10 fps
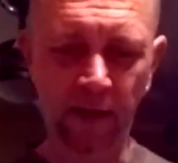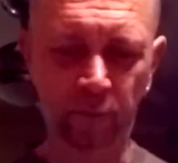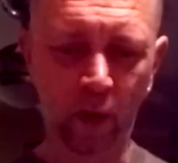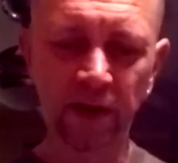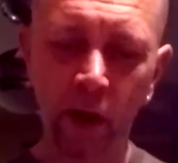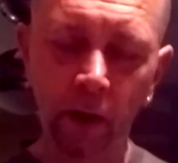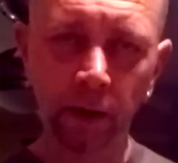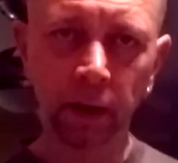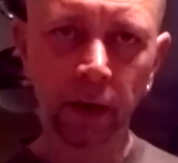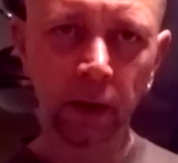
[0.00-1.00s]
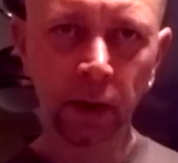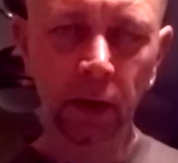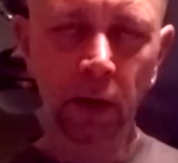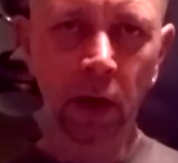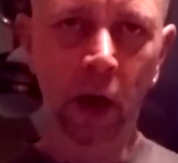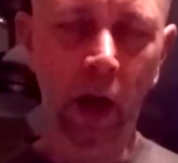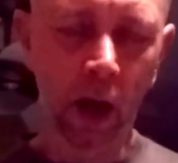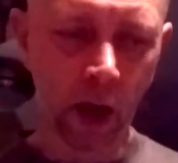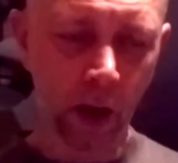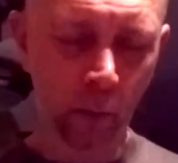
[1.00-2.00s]
of winter
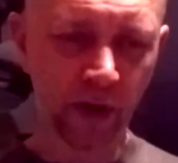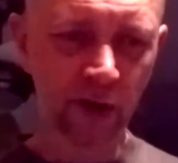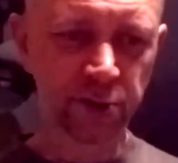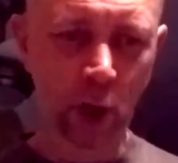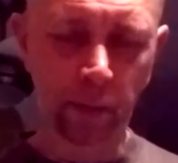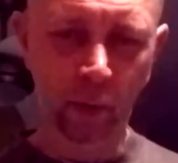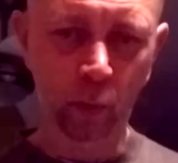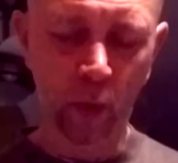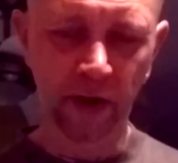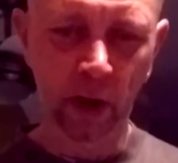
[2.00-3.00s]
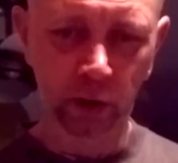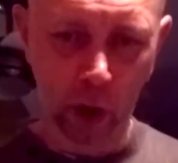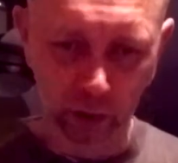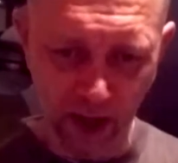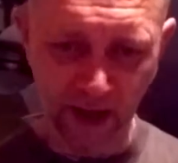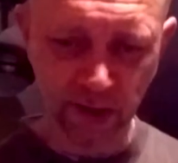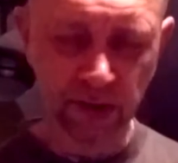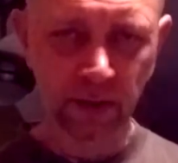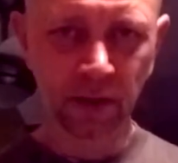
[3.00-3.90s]
top and winter long legs.